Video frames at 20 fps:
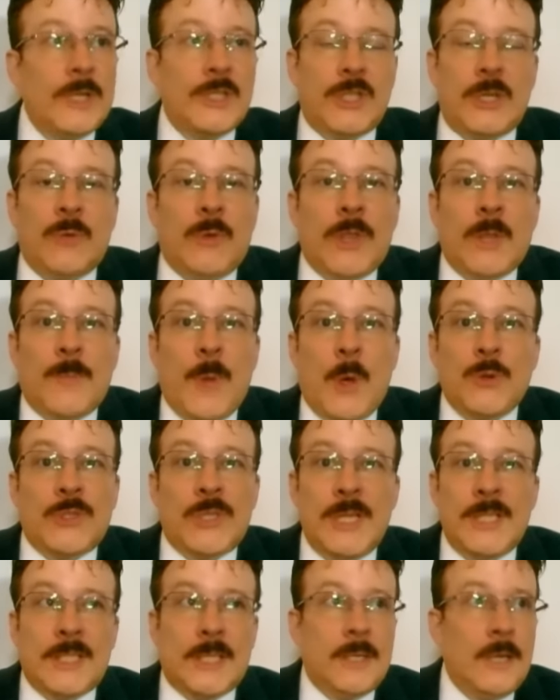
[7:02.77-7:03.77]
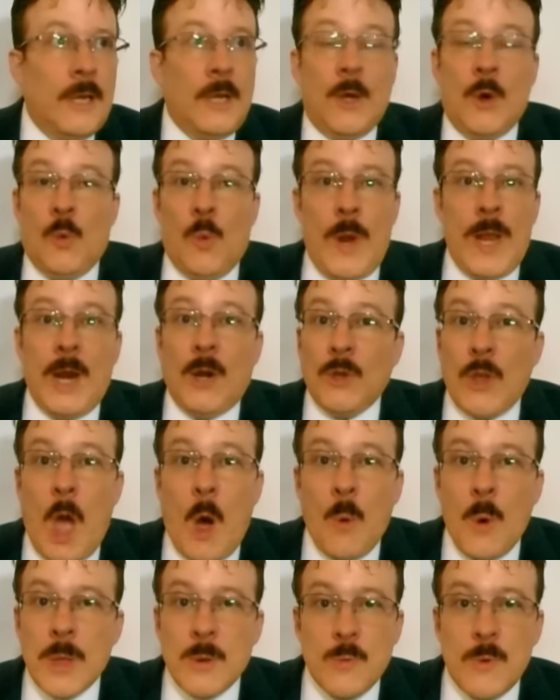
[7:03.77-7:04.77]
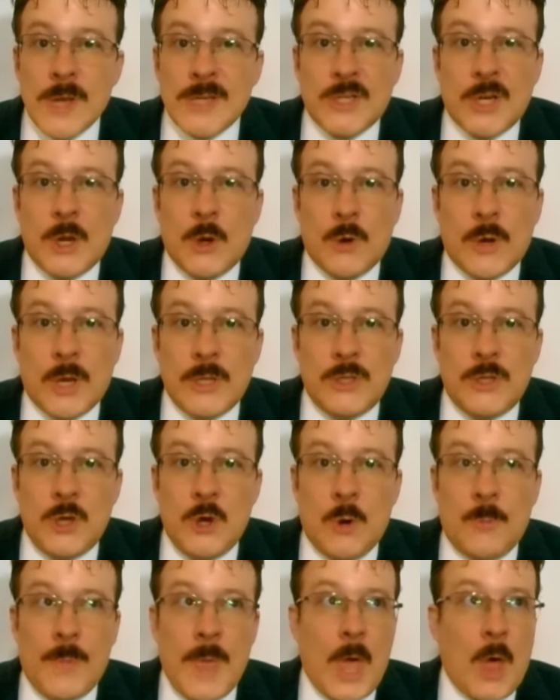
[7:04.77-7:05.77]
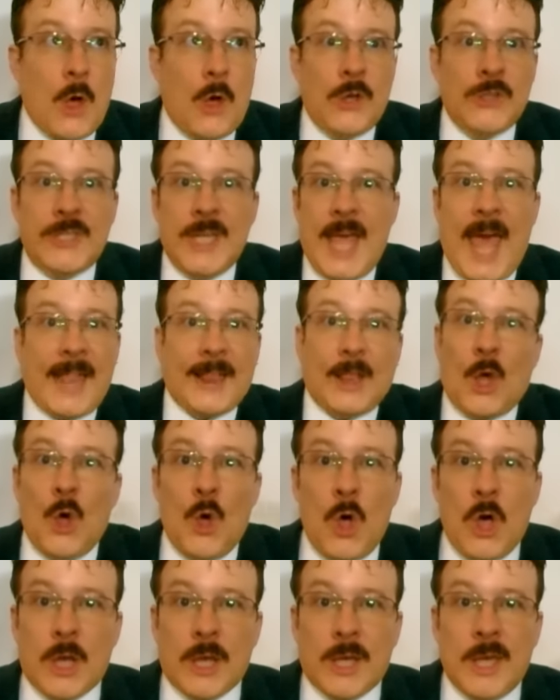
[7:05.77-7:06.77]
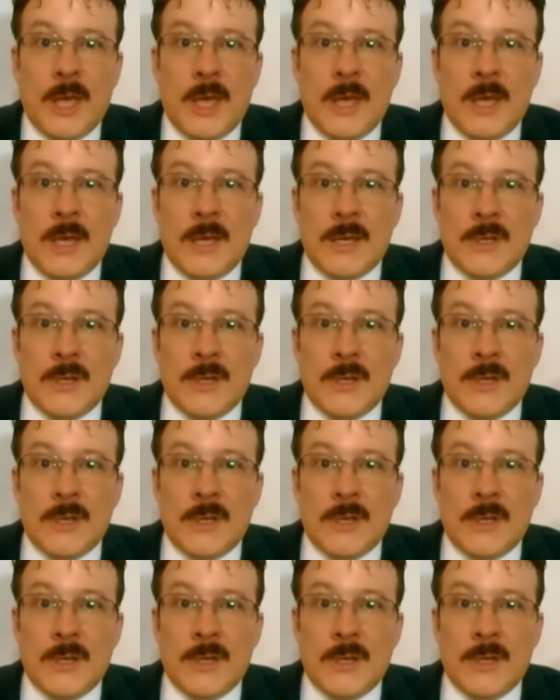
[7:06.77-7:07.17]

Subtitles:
Rich Hill in the postseason, we don't know what Rich Hill could do because he got the hook